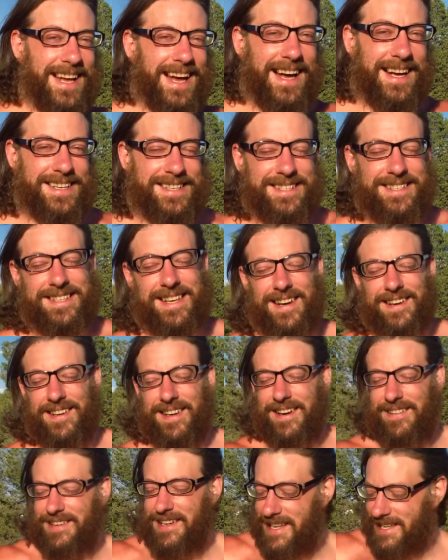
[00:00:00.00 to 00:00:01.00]
Yes.
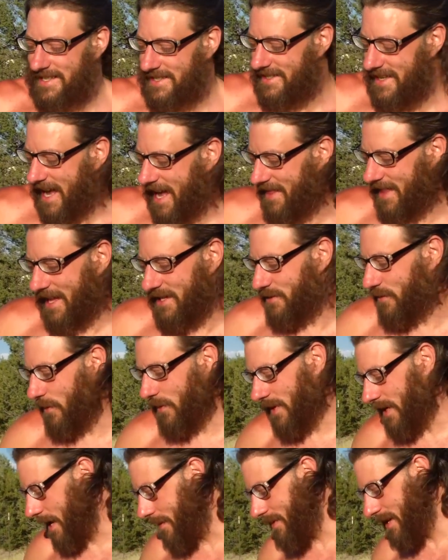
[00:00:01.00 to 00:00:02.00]
So I mean, that's
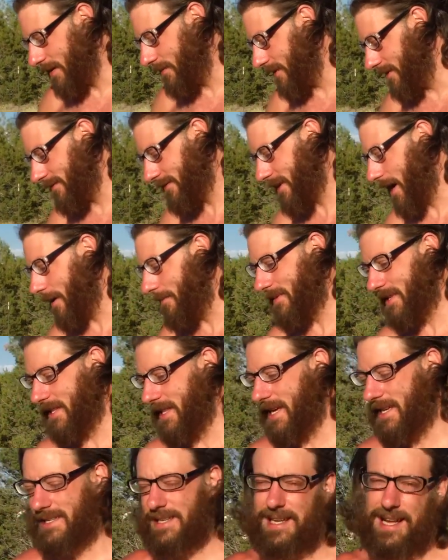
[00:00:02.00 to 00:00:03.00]
where we've come to
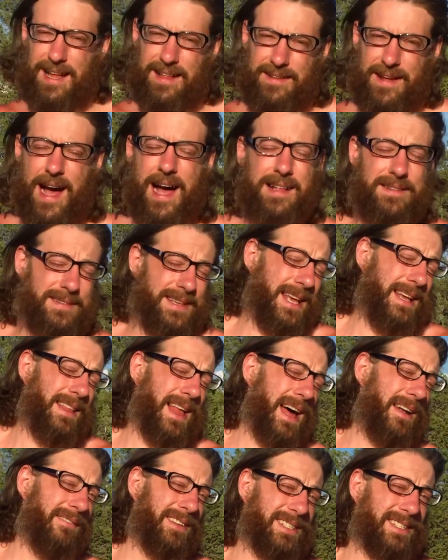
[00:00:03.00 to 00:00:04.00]
this, and I'd say a
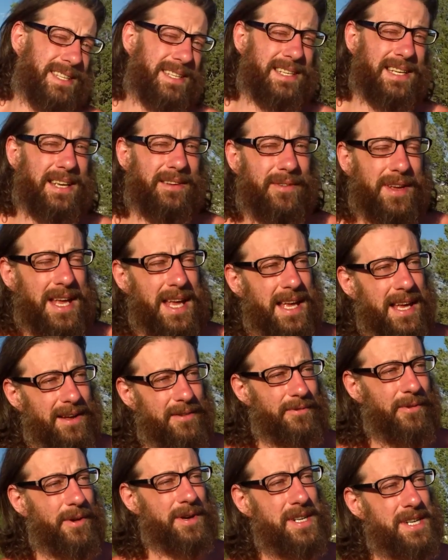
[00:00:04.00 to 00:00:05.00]
lot of it's the TV.
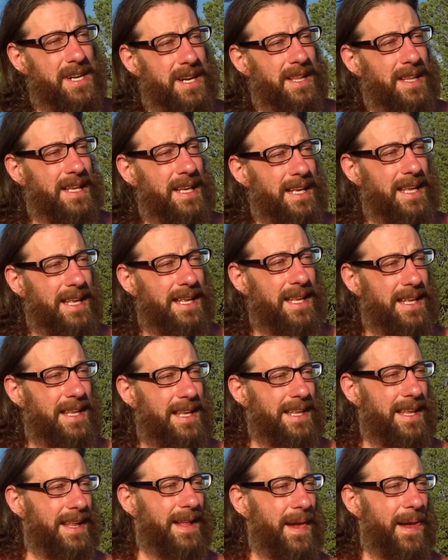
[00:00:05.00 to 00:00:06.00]
Unfortunately,
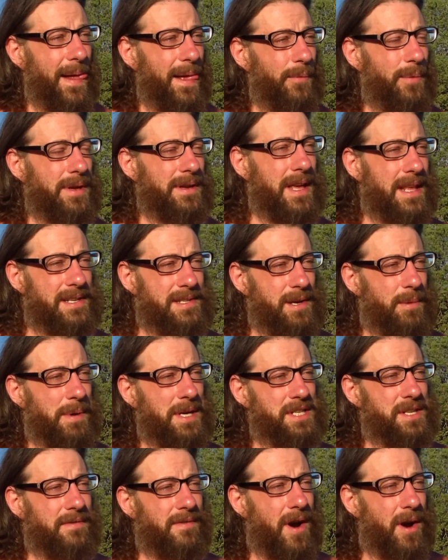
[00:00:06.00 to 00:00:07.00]
we get so
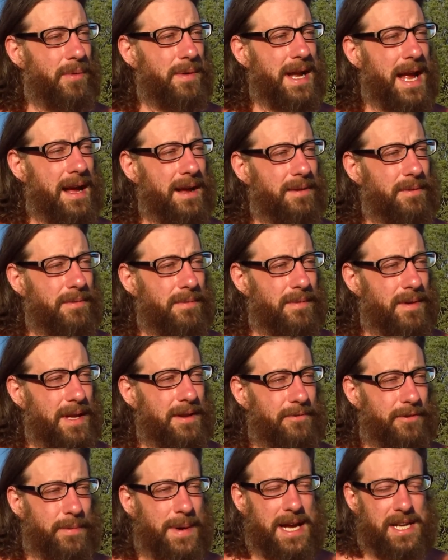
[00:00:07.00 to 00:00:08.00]
much of our
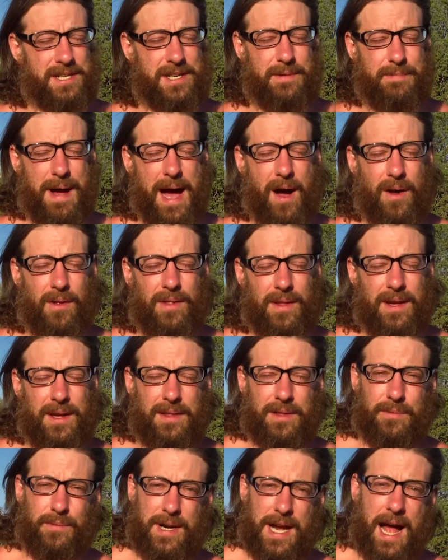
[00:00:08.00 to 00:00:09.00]
information about
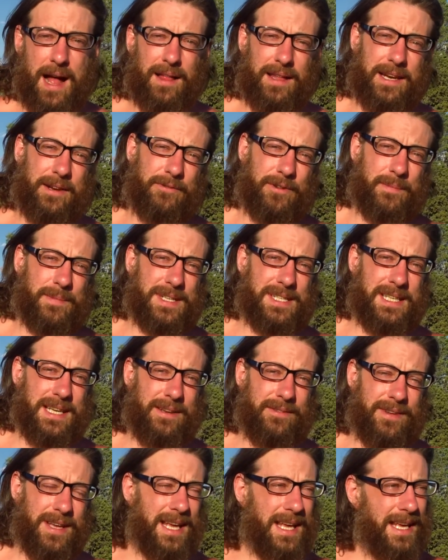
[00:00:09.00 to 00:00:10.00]
reality from the
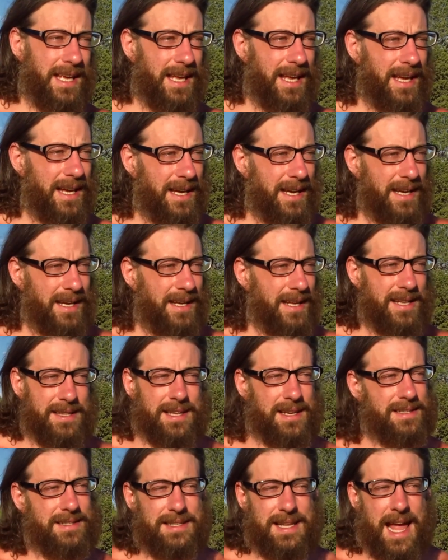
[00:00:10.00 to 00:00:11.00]
TV.
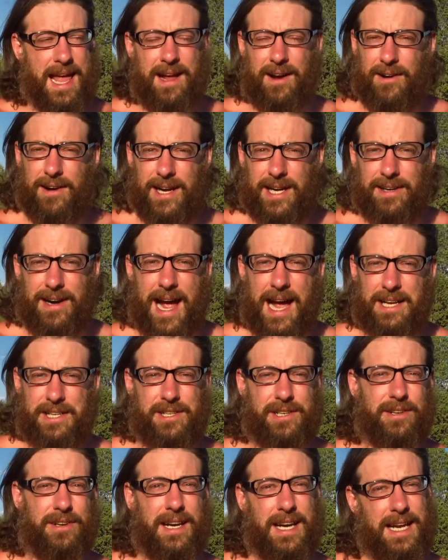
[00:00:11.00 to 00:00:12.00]
it doesn't take our
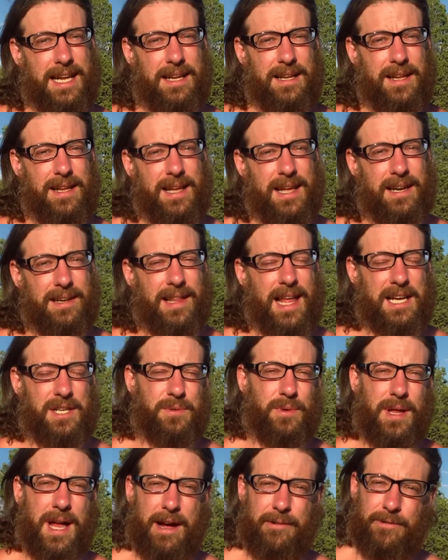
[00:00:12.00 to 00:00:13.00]
interaction or any
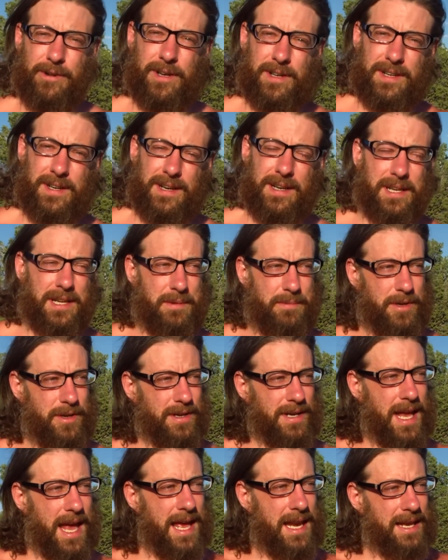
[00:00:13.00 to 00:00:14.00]
intellectual effort in
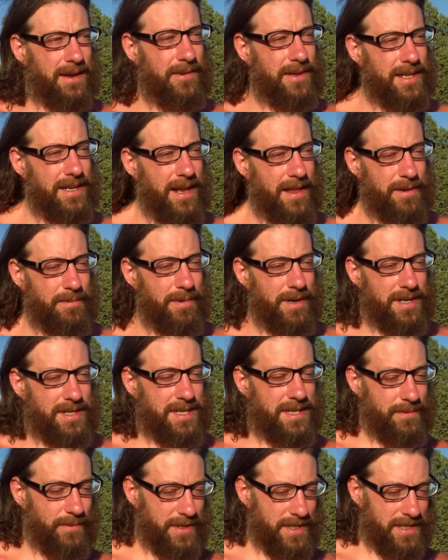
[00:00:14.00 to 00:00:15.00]
communicating with another
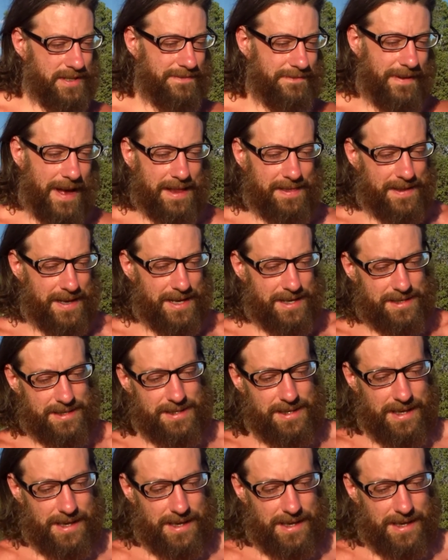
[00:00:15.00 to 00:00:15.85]
person, and we're just fed this.